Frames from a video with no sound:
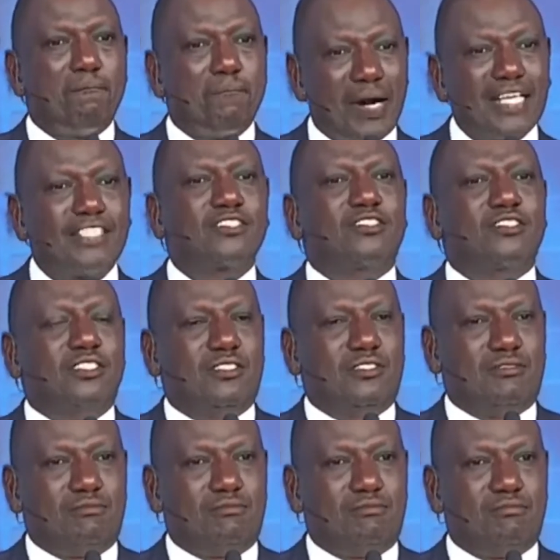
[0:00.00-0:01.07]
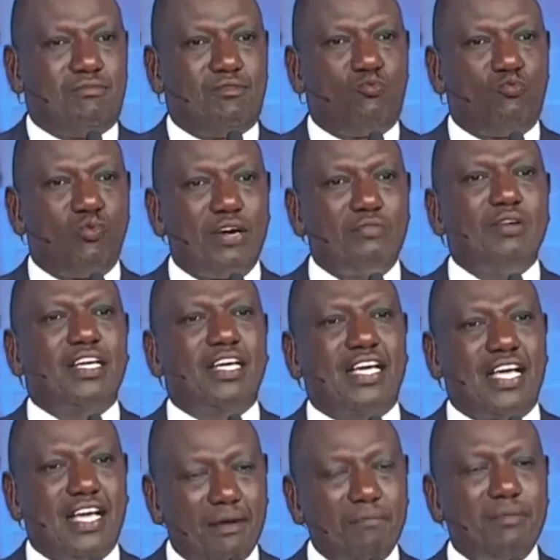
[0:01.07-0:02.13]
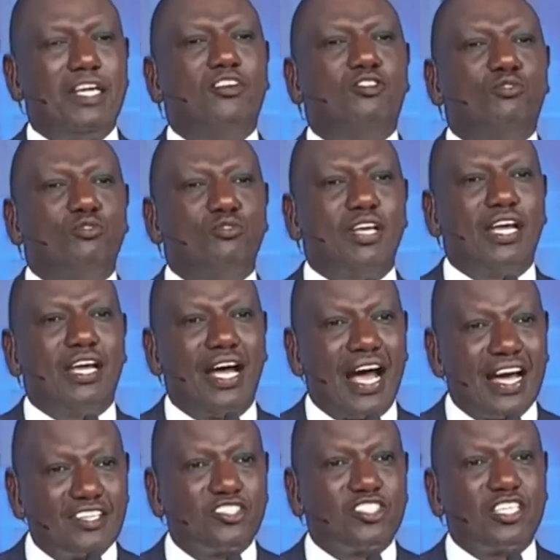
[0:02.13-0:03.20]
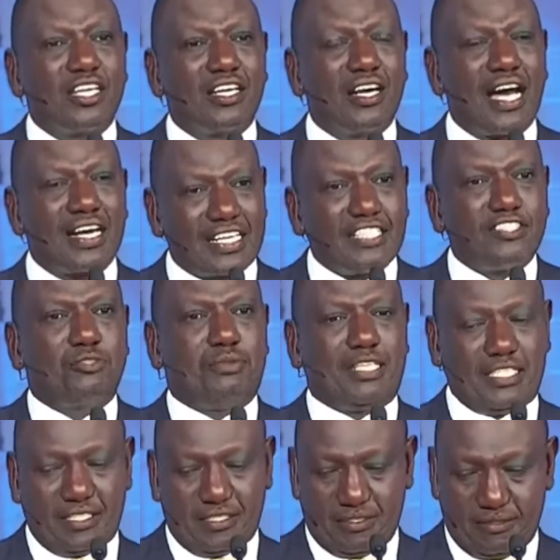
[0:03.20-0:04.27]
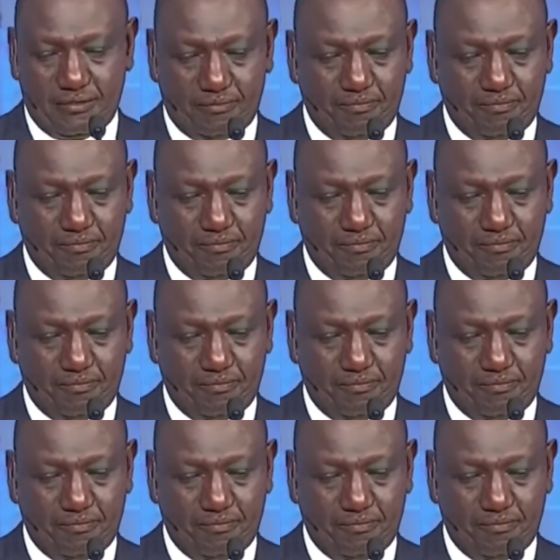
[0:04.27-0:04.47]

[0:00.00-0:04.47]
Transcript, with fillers: But when we came into the handshake arrangement,